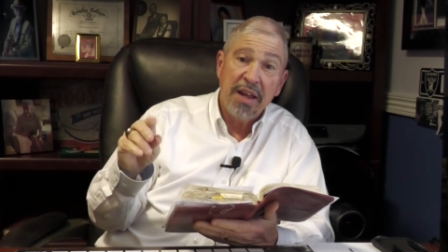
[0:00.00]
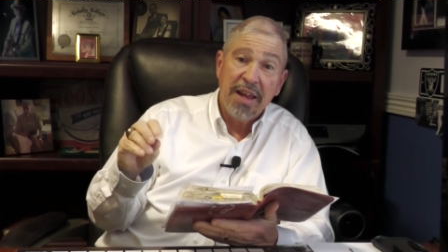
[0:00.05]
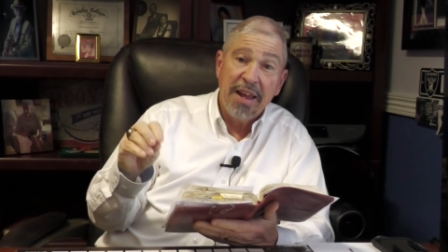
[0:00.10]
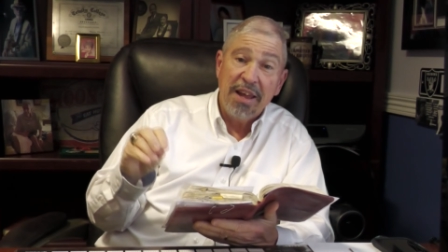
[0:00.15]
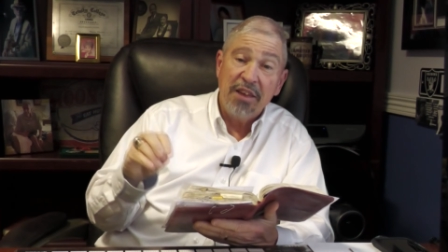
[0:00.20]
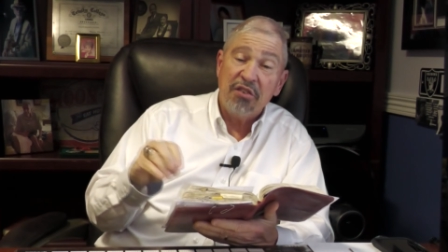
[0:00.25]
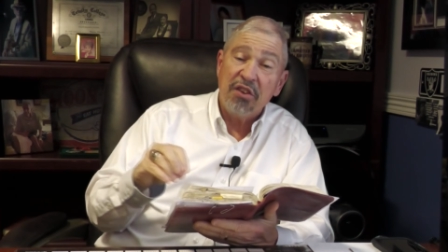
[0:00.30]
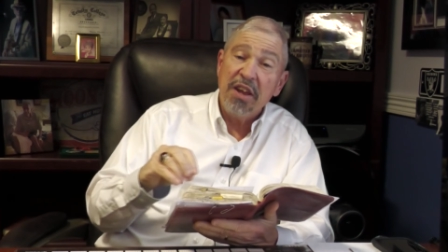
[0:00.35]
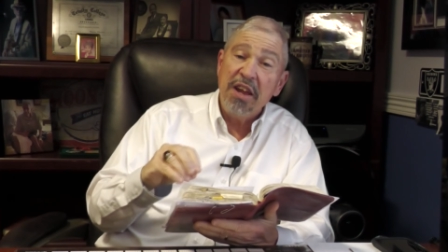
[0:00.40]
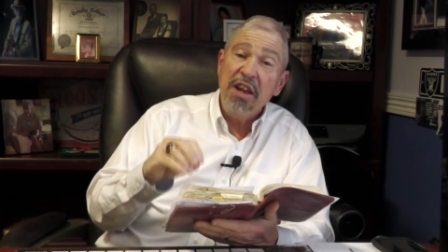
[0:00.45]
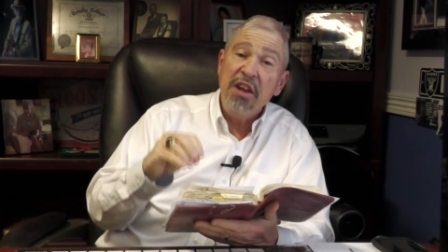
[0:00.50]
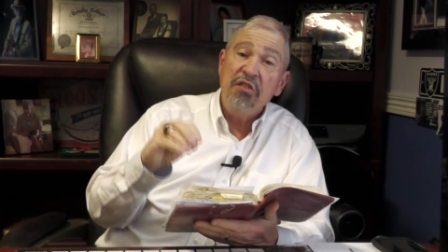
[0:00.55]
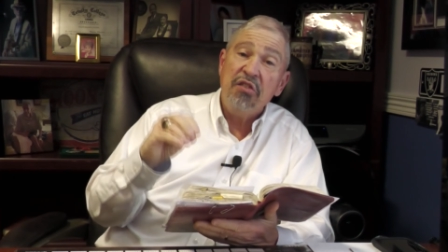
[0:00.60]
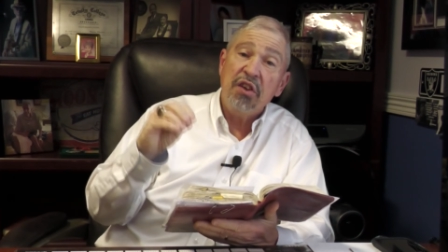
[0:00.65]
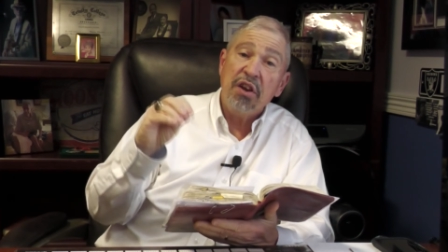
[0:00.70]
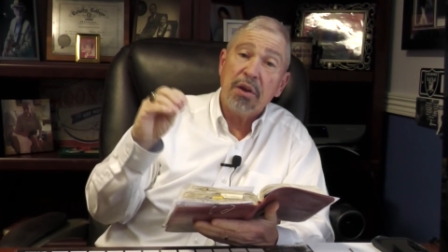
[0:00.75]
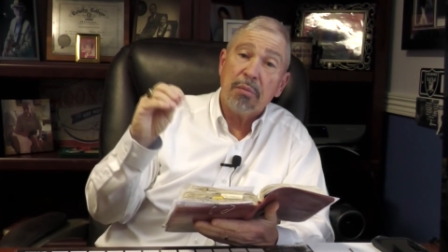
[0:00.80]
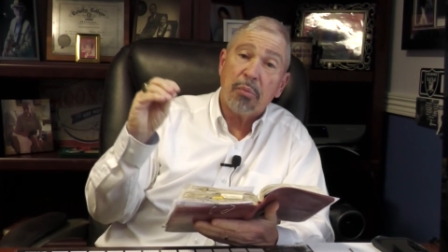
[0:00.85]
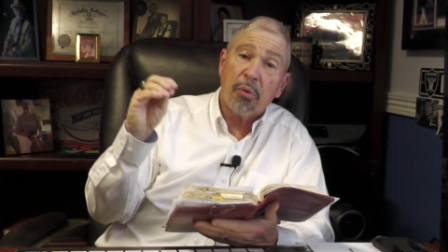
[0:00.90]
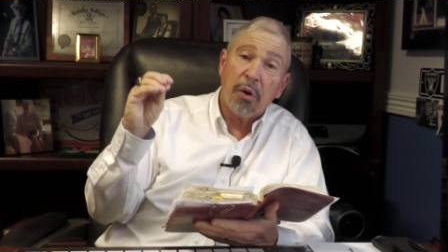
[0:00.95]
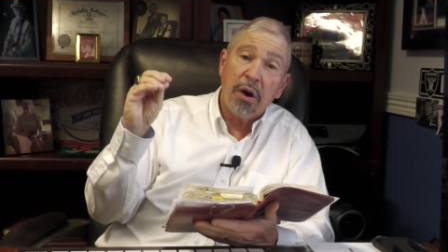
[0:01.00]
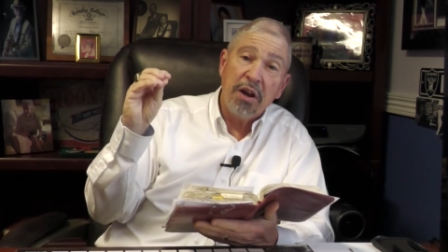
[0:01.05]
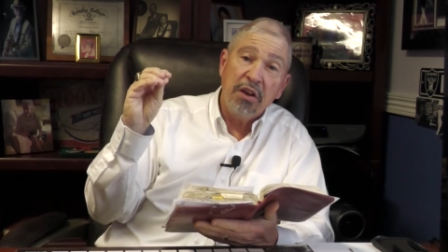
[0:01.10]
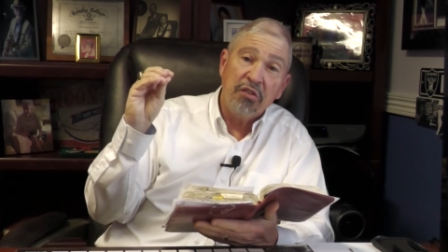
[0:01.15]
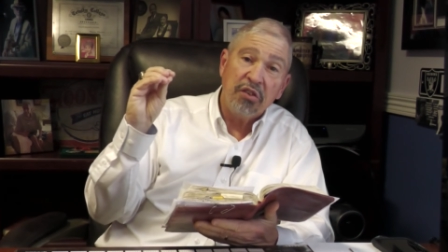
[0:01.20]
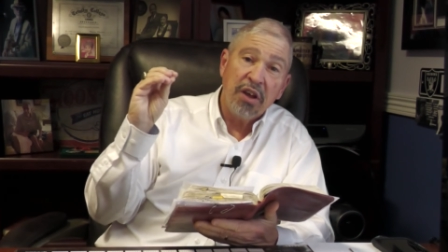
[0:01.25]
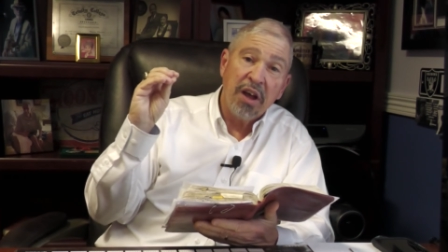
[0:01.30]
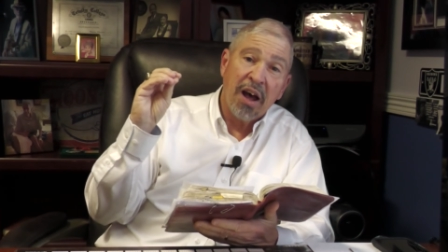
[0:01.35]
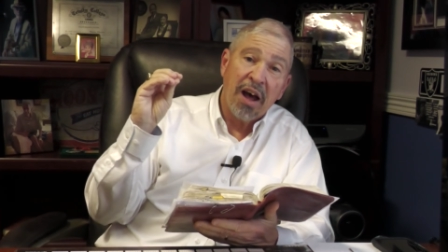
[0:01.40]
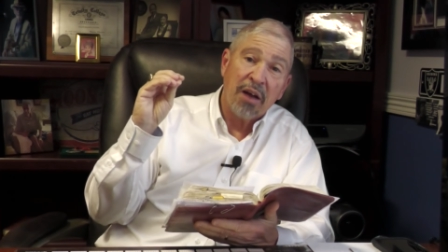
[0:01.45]
It's easy to
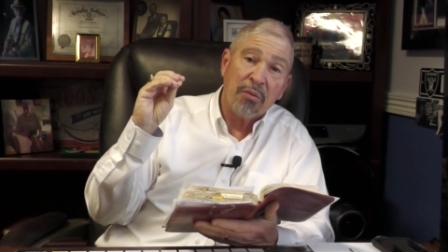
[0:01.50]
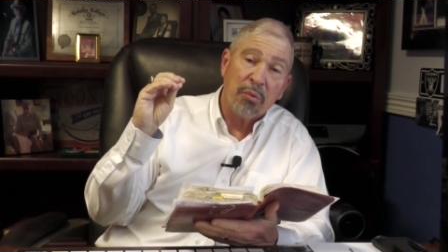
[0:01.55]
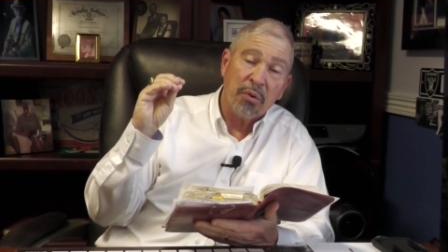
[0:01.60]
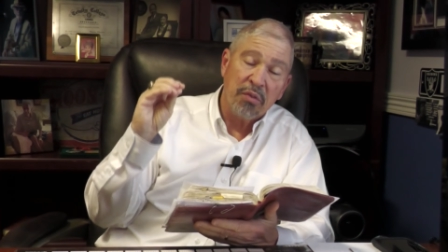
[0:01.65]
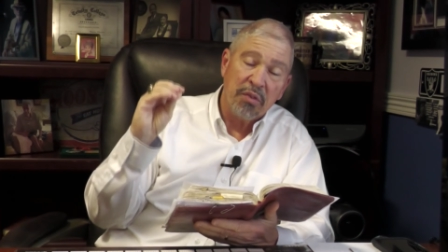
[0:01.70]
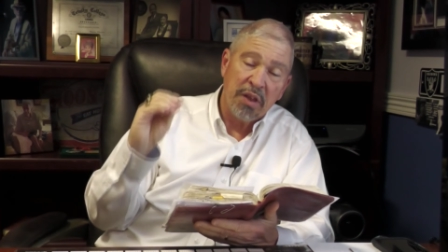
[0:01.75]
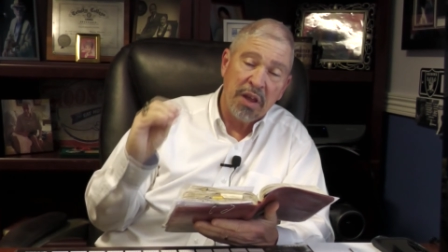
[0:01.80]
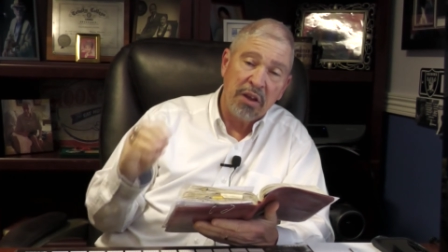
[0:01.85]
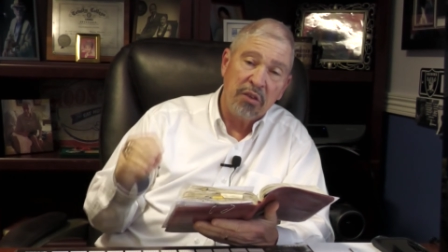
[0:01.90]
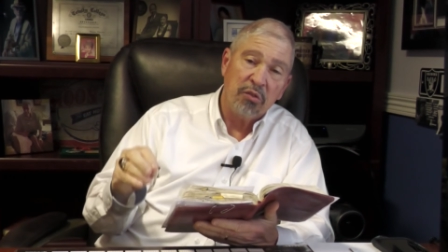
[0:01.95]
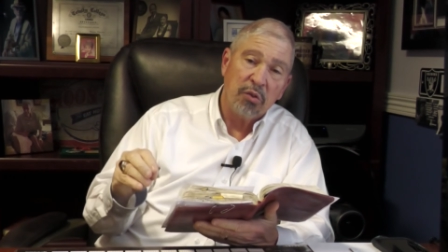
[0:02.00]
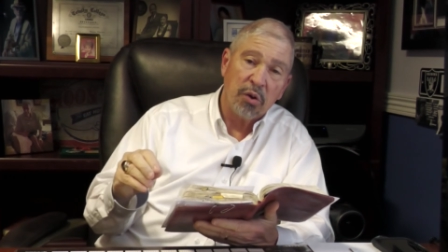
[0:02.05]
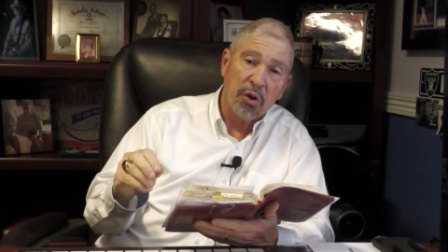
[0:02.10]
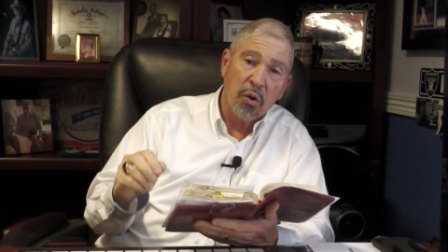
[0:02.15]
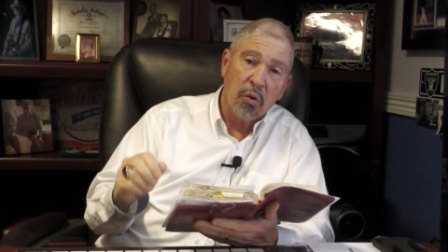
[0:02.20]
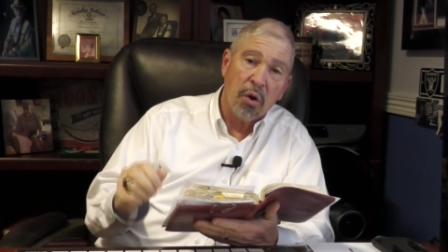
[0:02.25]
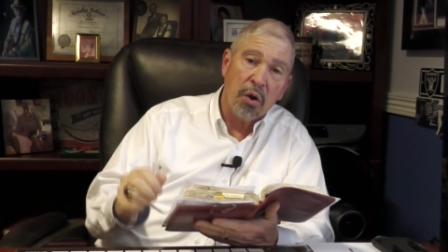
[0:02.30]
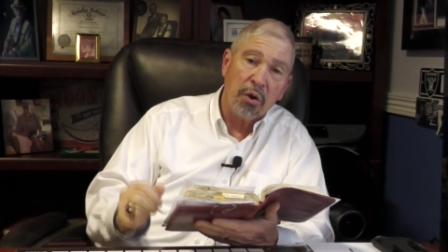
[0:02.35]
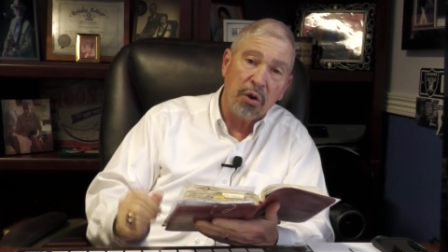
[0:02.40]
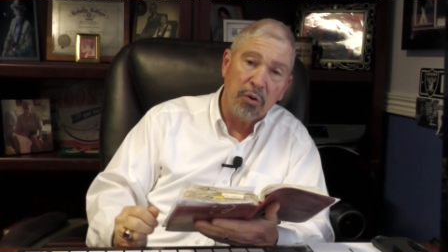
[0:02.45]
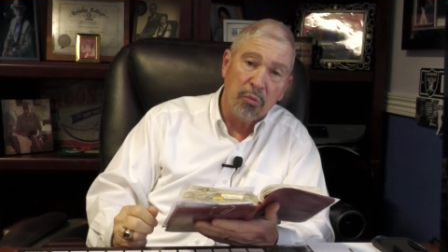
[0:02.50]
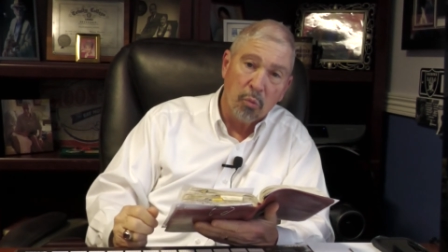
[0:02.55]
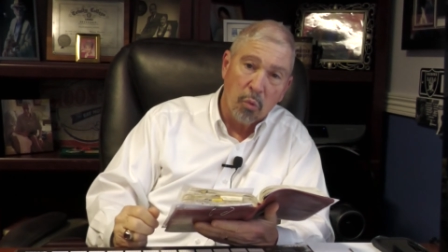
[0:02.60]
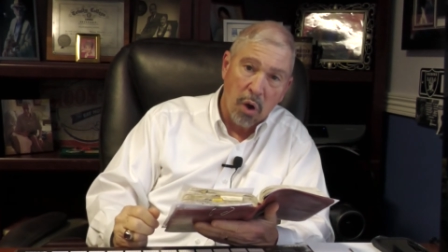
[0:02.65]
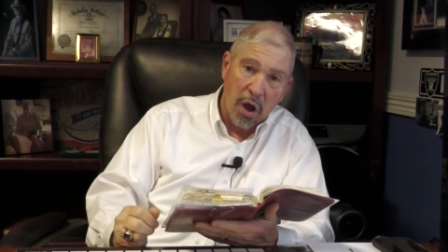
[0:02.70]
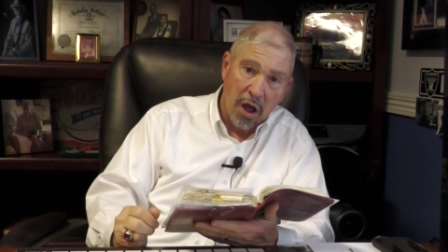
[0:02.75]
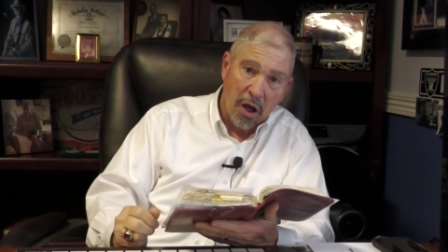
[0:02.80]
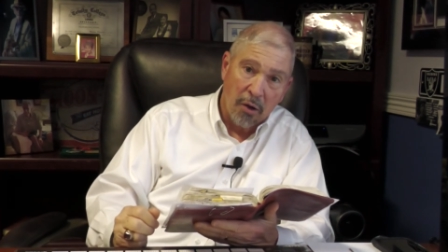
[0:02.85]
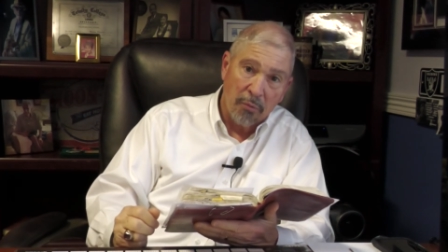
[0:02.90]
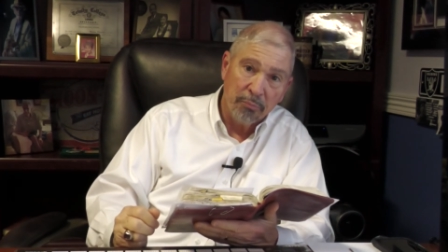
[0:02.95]
praise God when things are going
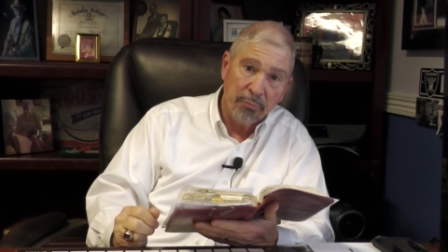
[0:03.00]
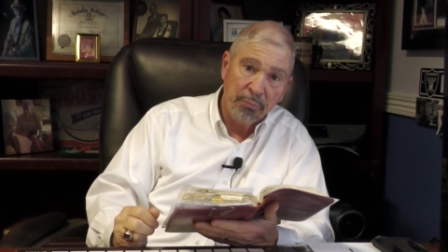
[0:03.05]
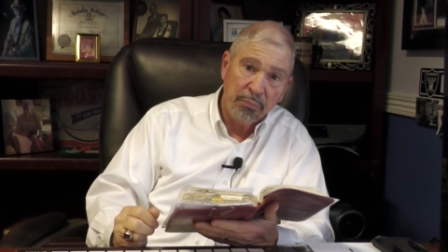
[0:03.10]
well,